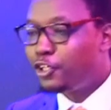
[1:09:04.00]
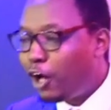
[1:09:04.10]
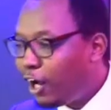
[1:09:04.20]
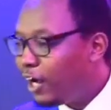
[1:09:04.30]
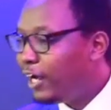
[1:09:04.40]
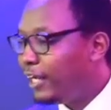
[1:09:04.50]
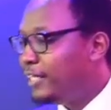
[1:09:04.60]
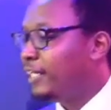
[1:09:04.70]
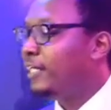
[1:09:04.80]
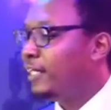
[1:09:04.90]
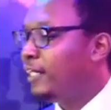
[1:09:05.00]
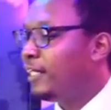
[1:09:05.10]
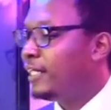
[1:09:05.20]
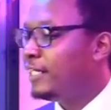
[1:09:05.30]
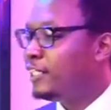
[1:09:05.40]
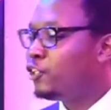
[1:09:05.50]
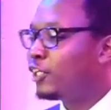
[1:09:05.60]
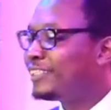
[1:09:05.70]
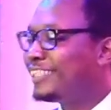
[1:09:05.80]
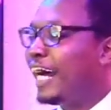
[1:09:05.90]
God did
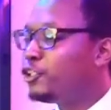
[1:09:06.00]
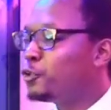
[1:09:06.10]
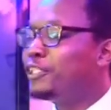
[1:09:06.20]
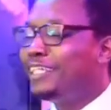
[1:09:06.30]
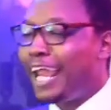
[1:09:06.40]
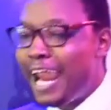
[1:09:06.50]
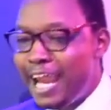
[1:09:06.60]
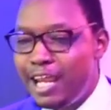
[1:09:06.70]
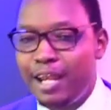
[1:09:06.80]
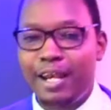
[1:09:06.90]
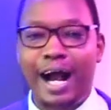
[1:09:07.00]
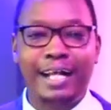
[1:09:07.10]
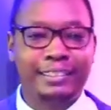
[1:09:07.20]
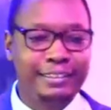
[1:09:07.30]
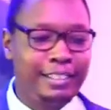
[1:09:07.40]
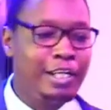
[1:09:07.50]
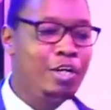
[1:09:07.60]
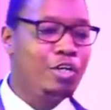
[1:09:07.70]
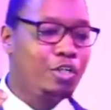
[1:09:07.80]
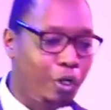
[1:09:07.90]
not stand to gain a
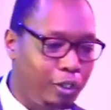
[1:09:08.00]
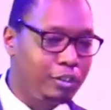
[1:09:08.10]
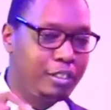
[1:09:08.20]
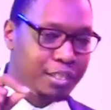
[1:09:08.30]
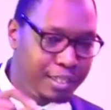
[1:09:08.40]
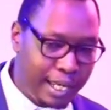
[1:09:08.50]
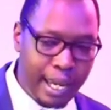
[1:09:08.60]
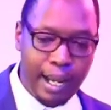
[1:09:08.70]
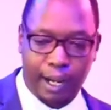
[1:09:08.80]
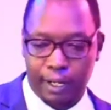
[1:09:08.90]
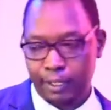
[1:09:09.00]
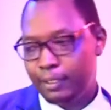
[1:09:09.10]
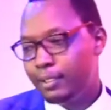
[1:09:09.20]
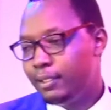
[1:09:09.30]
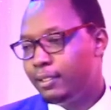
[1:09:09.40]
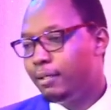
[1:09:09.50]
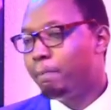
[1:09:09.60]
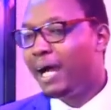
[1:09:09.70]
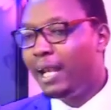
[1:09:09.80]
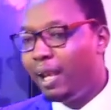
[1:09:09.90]
single thing
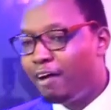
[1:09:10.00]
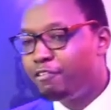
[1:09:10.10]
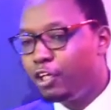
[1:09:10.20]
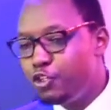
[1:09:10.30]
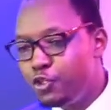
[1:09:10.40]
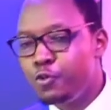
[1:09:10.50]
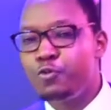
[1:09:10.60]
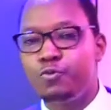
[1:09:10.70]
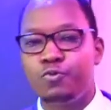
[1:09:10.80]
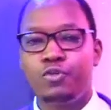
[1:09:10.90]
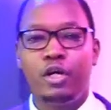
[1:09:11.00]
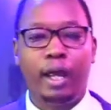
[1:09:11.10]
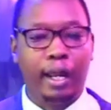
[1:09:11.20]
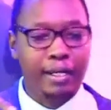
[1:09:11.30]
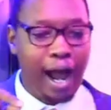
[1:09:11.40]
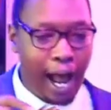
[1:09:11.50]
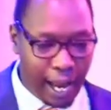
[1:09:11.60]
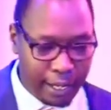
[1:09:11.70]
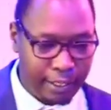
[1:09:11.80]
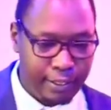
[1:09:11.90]
by loving you and
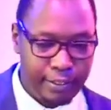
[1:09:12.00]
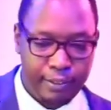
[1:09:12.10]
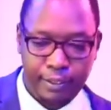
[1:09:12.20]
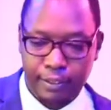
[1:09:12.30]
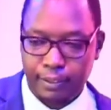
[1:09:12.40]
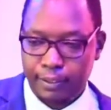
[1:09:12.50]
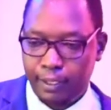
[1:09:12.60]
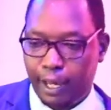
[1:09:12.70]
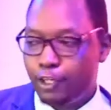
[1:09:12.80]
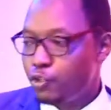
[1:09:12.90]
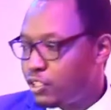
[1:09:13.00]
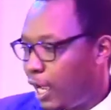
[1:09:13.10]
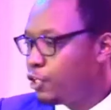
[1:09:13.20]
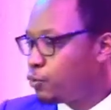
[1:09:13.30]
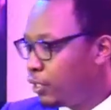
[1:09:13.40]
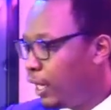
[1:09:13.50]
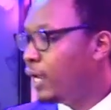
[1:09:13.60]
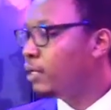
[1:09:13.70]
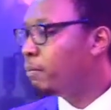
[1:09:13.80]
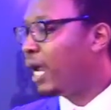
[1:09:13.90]
I, like you stand to
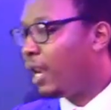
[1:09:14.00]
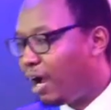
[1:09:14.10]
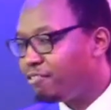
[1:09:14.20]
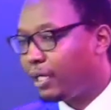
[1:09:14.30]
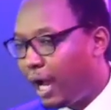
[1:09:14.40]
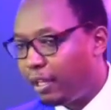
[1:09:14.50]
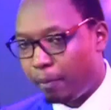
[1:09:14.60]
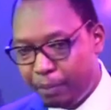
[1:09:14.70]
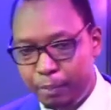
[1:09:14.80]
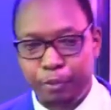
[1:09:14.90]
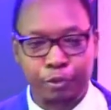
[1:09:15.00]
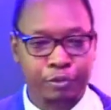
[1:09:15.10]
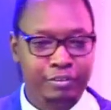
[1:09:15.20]
gain by loving other people.